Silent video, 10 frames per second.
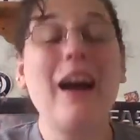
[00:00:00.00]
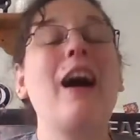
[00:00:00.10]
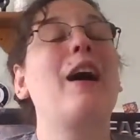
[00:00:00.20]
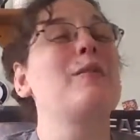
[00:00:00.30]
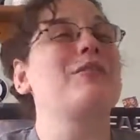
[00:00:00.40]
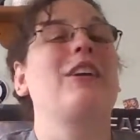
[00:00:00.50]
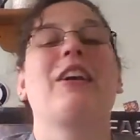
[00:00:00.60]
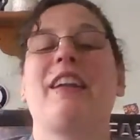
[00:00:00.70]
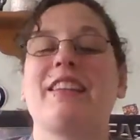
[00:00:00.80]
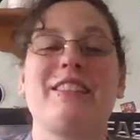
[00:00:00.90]
I'm
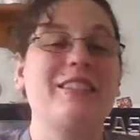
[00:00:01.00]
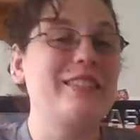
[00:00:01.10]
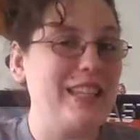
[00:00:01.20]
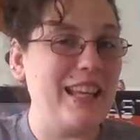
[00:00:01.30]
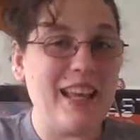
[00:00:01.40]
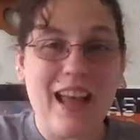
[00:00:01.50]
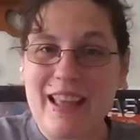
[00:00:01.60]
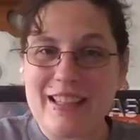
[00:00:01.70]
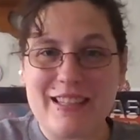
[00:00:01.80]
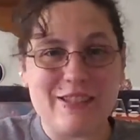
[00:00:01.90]
sorry, I
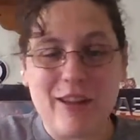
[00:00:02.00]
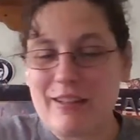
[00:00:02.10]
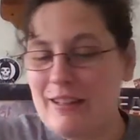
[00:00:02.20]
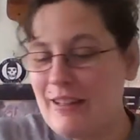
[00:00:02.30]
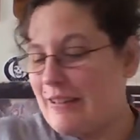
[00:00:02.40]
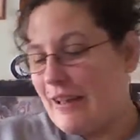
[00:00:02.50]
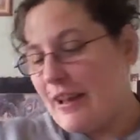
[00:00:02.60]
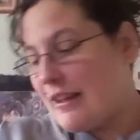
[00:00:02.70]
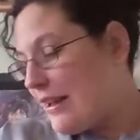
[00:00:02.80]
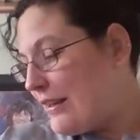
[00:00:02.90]
get distracted easy.
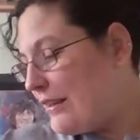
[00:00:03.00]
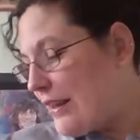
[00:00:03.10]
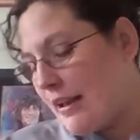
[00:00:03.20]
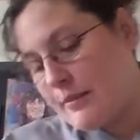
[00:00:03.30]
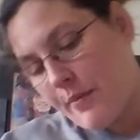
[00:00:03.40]
And then the next